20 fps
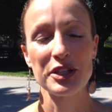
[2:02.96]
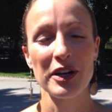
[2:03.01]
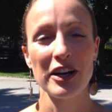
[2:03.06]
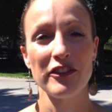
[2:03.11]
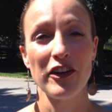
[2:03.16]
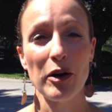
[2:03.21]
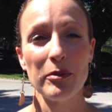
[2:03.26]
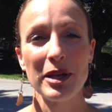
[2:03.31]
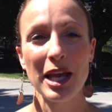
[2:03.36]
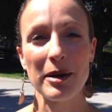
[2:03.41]
sure
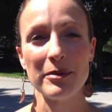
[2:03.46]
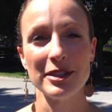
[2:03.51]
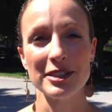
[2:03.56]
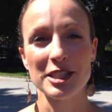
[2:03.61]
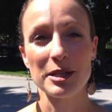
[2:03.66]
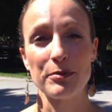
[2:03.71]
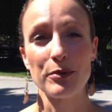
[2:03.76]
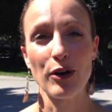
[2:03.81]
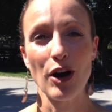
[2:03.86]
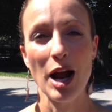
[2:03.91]
if I'll be able
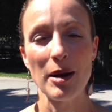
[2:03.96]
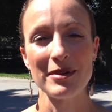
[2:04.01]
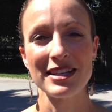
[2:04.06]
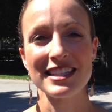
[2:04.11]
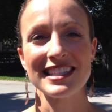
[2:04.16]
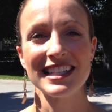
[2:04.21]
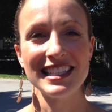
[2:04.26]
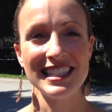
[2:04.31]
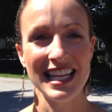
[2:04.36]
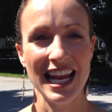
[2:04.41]
to
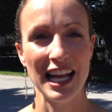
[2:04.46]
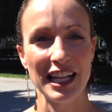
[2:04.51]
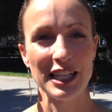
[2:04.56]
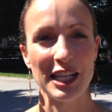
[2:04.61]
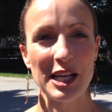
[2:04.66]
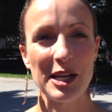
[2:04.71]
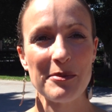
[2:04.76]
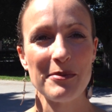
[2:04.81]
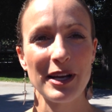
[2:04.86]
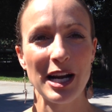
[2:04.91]
promise a
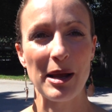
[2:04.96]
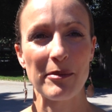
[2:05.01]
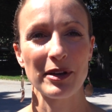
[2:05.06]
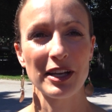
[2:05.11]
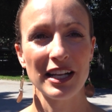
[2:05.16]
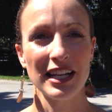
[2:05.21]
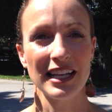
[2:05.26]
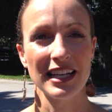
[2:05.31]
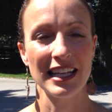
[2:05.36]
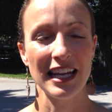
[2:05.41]
daily, but I'm
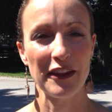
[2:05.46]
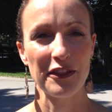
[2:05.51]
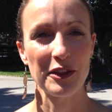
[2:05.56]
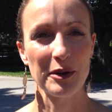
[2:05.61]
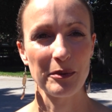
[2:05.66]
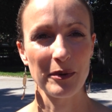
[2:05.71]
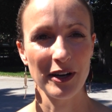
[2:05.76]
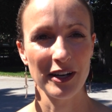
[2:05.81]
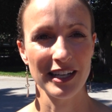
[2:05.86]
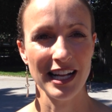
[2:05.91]
going to get
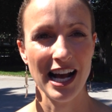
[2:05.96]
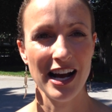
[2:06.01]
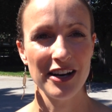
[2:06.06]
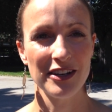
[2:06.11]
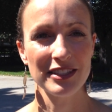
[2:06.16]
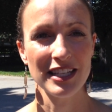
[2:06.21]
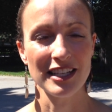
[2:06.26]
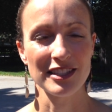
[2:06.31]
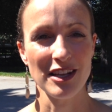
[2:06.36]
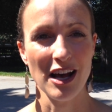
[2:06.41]
the word
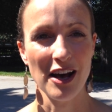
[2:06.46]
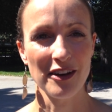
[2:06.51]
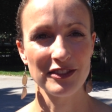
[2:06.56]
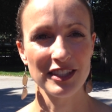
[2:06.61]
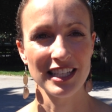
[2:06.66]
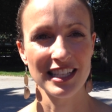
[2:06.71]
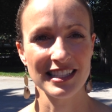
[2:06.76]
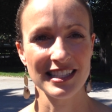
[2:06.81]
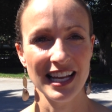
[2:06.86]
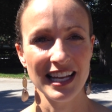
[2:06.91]
out as
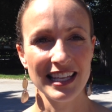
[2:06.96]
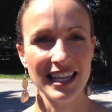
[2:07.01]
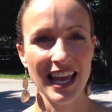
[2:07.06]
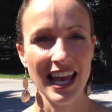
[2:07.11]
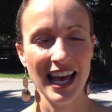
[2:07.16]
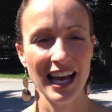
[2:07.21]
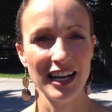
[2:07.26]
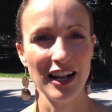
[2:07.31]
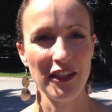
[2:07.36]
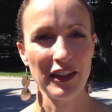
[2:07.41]
often as I
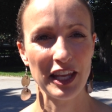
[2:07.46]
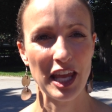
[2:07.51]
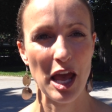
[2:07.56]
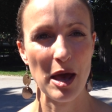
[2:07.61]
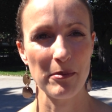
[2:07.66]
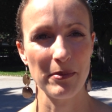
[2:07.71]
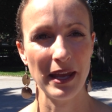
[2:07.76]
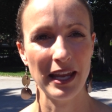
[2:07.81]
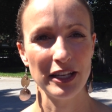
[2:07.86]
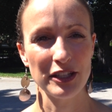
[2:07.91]
can on the
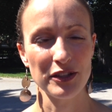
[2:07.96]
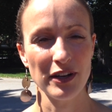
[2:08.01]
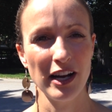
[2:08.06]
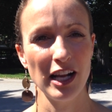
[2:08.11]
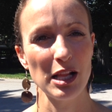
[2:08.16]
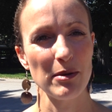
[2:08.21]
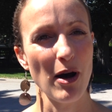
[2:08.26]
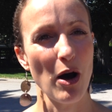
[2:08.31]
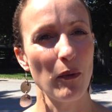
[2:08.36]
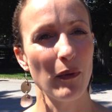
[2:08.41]
campaign
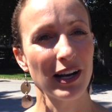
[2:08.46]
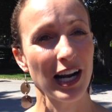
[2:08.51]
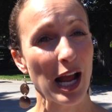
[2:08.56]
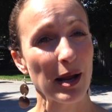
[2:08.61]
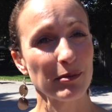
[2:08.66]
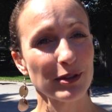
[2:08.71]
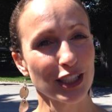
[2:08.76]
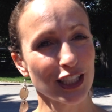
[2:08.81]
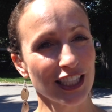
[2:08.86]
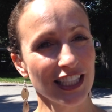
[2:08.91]
trail about what
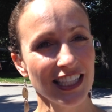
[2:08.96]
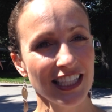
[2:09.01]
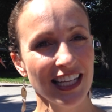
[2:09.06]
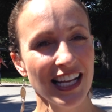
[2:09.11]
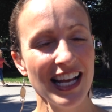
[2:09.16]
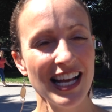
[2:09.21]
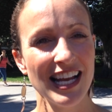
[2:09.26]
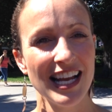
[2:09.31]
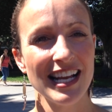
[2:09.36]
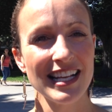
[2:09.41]
I'm
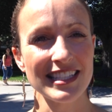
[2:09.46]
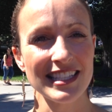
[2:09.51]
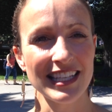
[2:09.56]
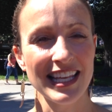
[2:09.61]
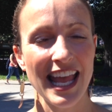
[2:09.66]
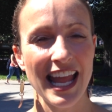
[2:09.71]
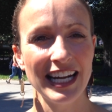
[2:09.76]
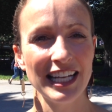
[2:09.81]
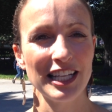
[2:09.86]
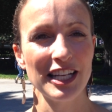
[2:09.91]
learning as a
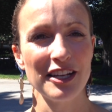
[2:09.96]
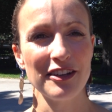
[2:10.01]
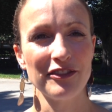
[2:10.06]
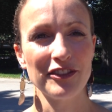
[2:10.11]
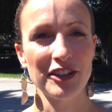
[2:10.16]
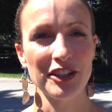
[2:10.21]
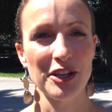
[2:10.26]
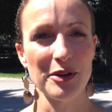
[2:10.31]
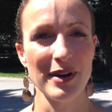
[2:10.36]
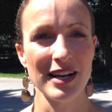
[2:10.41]
candidate
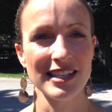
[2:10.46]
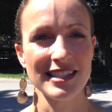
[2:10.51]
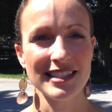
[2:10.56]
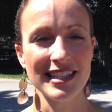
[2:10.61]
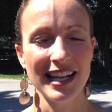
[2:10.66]
for U.S.